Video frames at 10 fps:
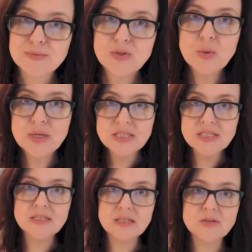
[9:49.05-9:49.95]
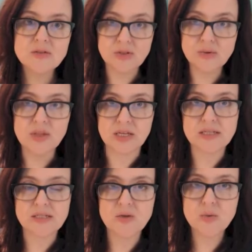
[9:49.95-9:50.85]
You can still do
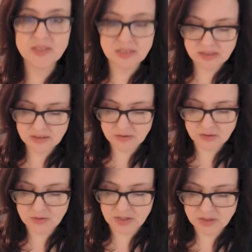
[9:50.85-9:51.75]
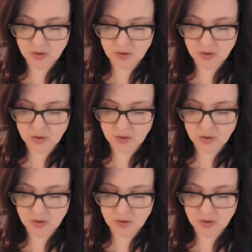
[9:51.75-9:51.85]
this. You can still do this.